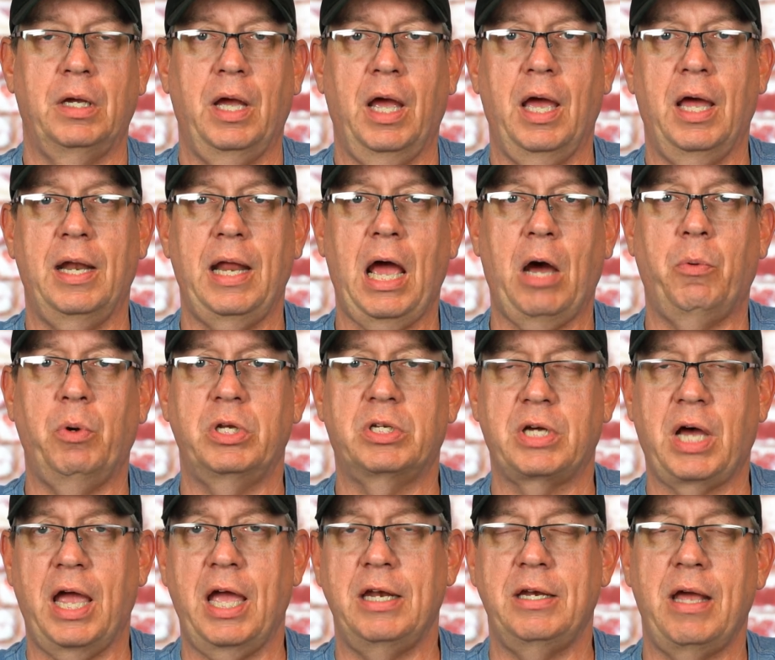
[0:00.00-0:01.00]
and how we
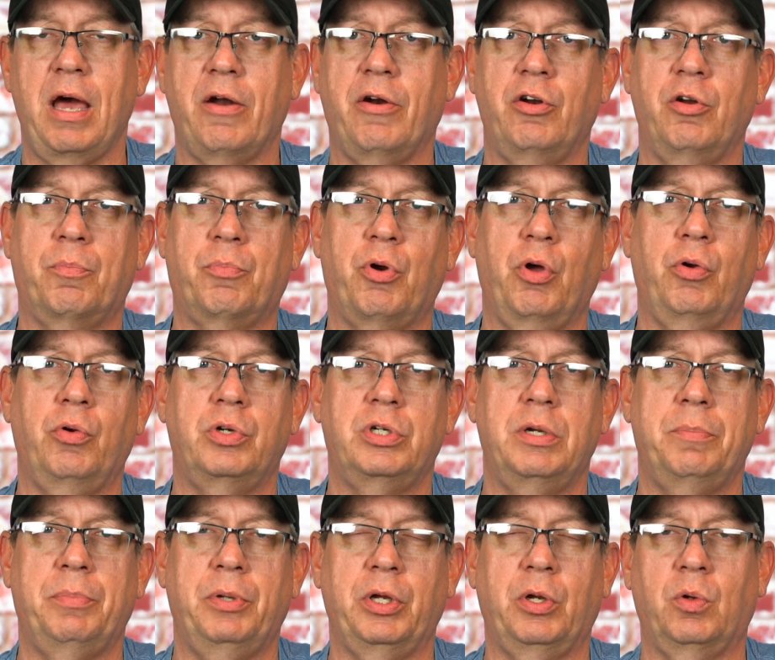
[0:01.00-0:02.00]
tie it down in a
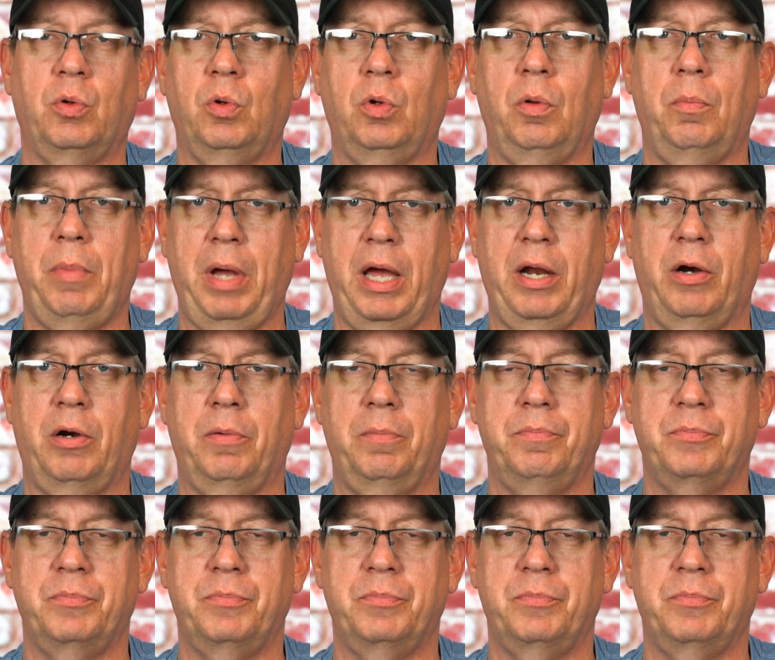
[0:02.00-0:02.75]
prototypical manner.